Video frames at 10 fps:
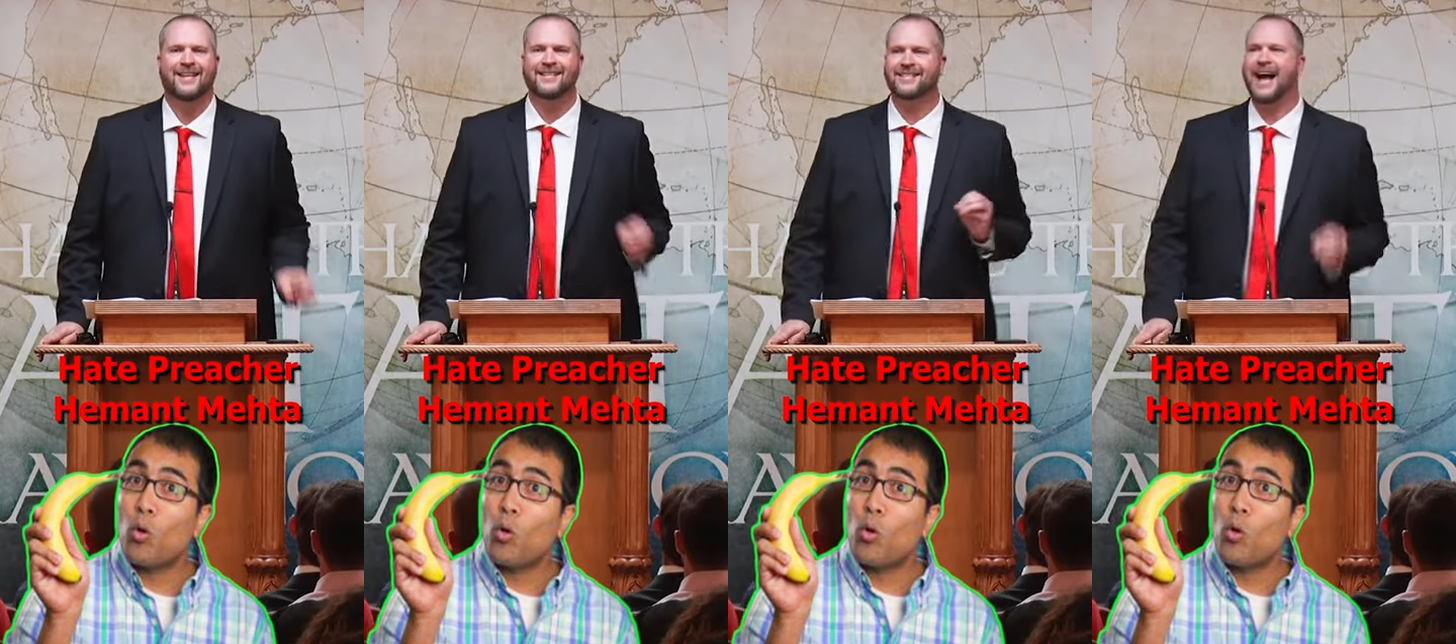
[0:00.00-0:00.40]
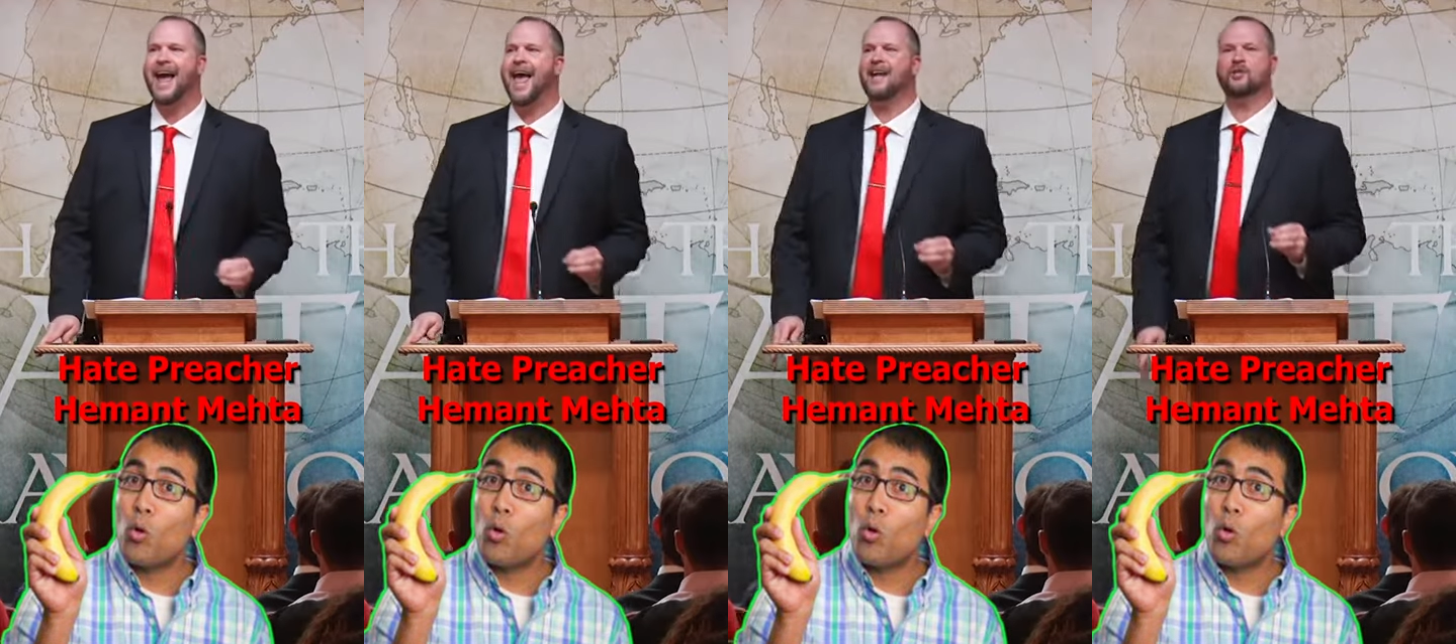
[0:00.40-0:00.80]
This
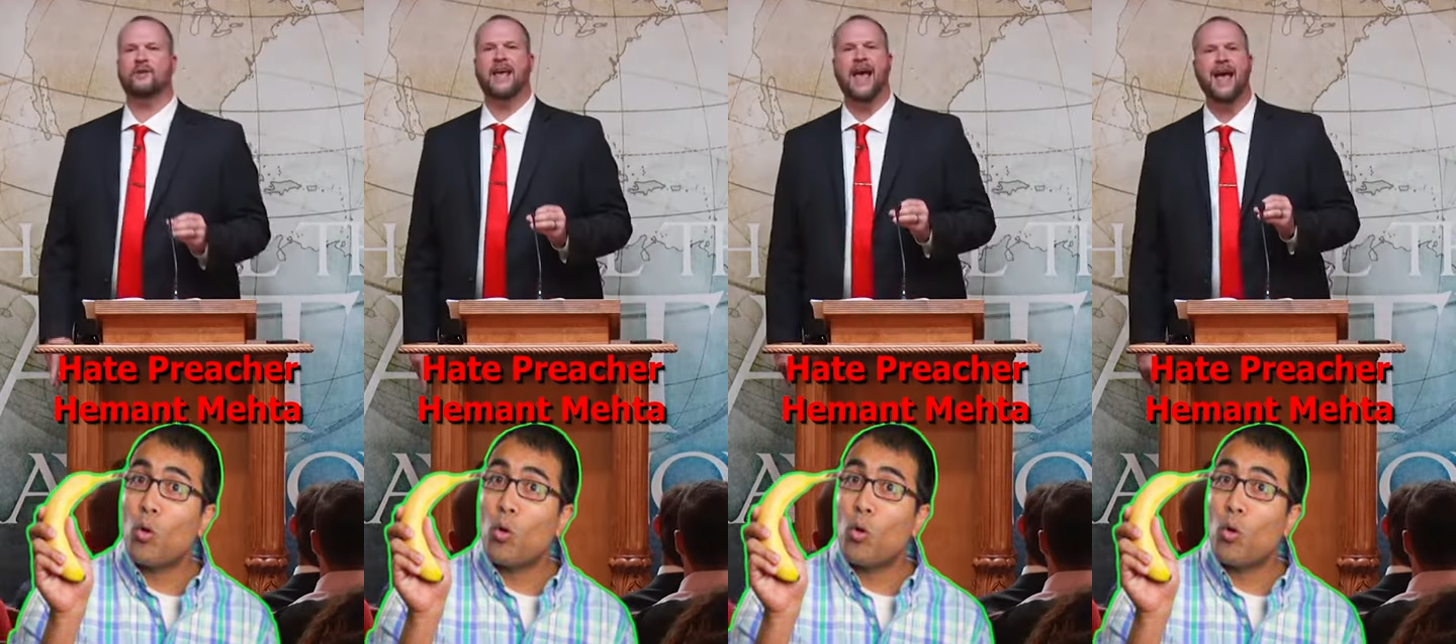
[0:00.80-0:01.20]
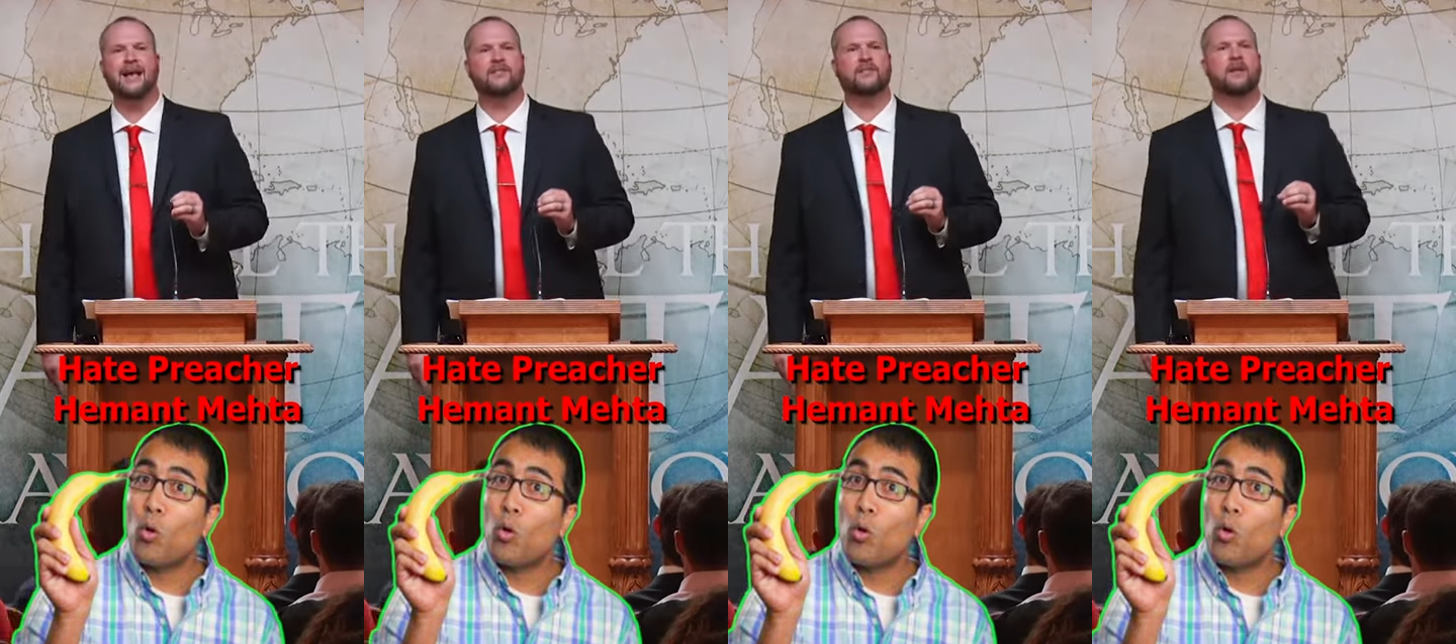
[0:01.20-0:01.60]
guy actually
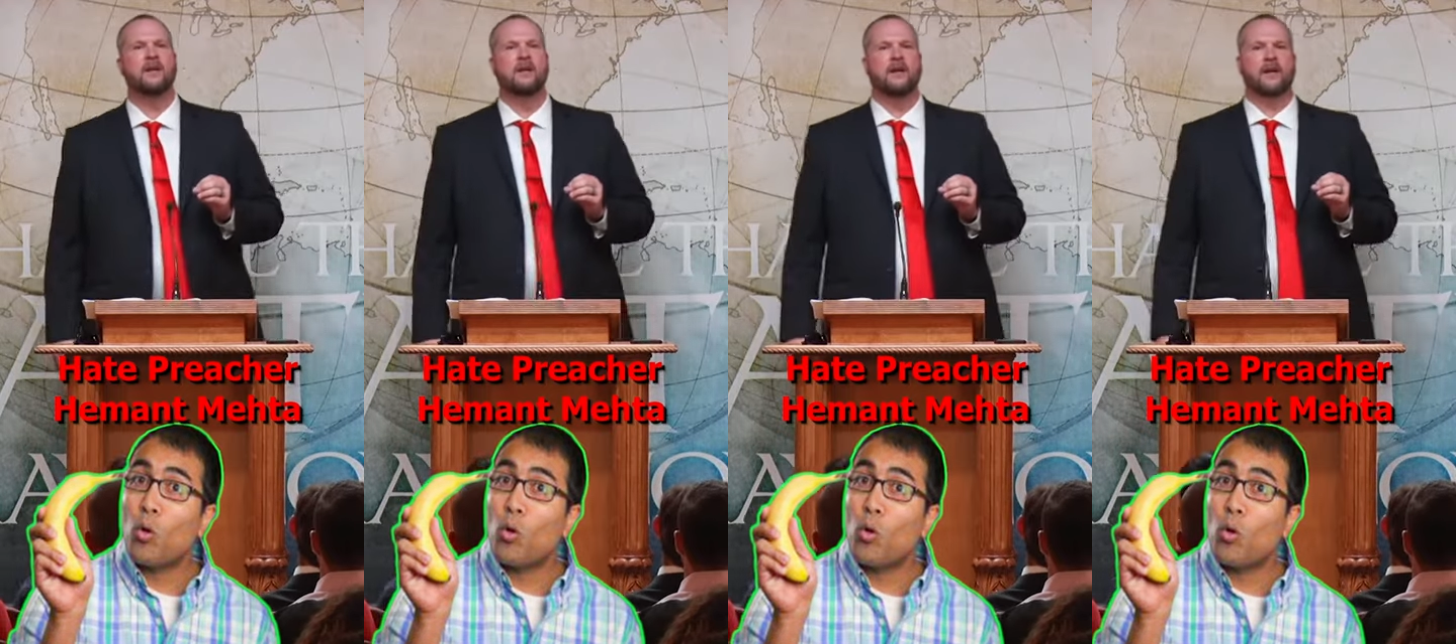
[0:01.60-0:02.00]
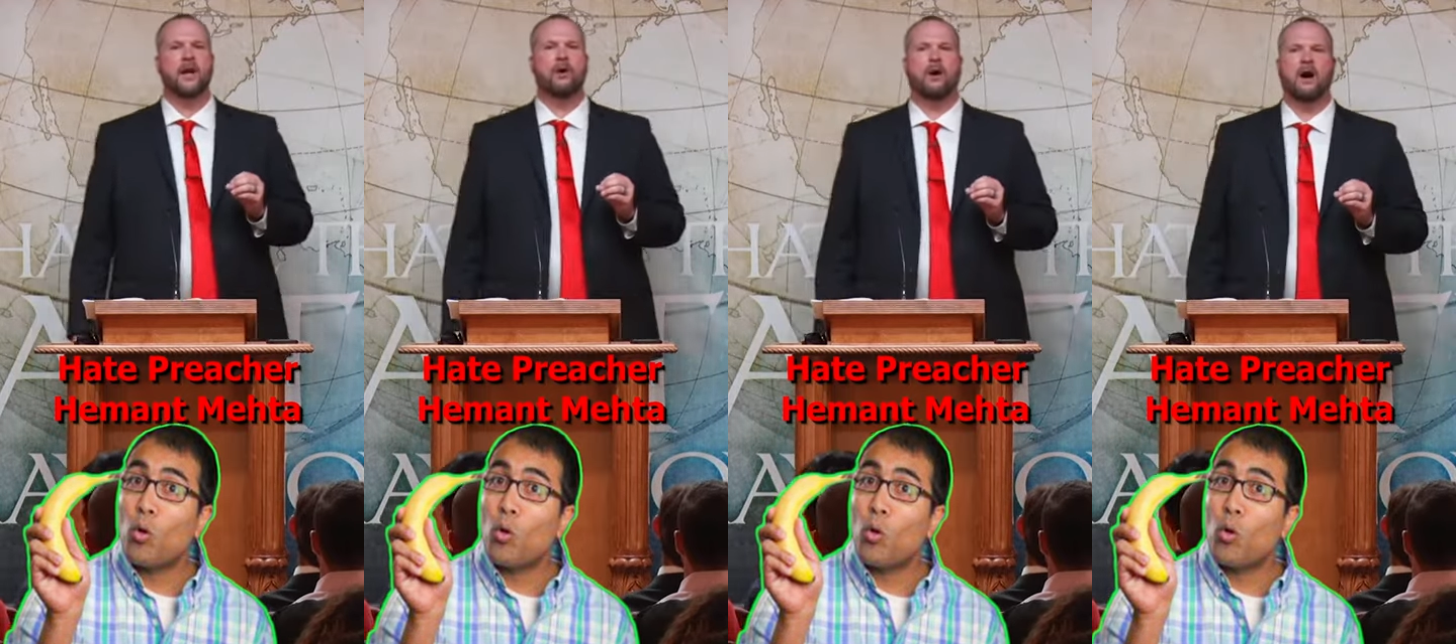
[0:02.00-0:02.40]
has,
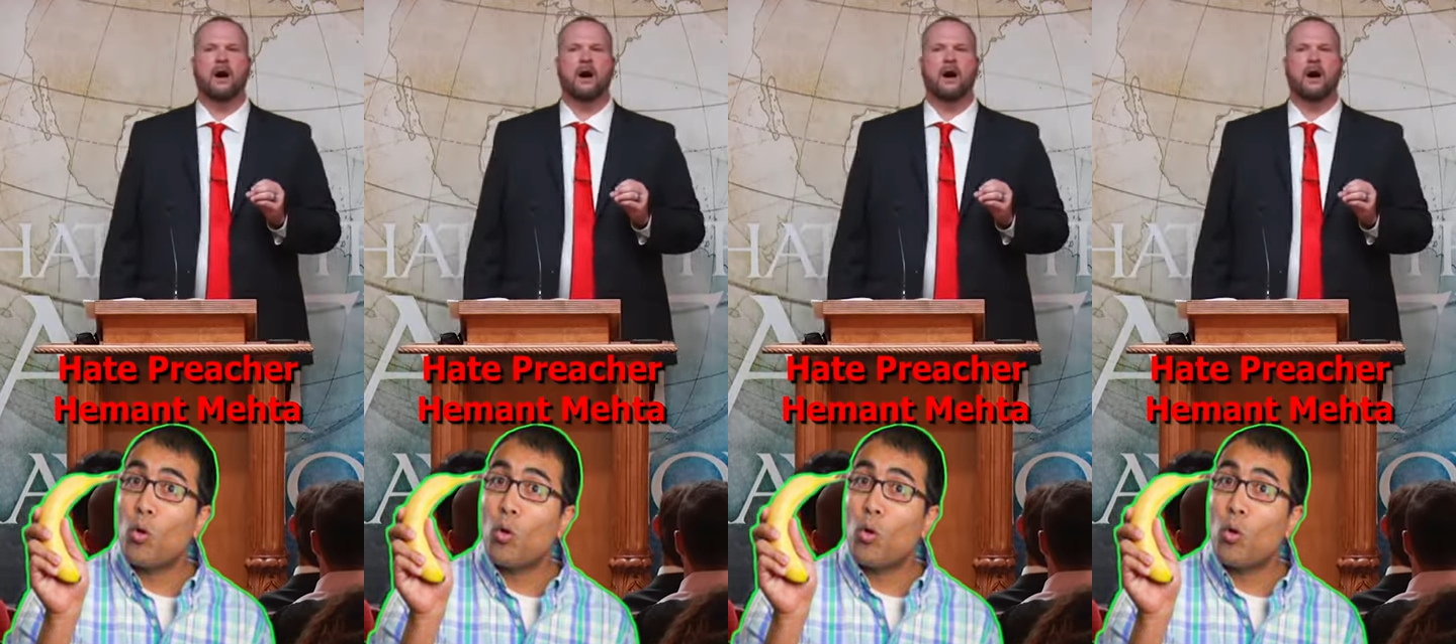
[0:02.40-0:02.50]
you know,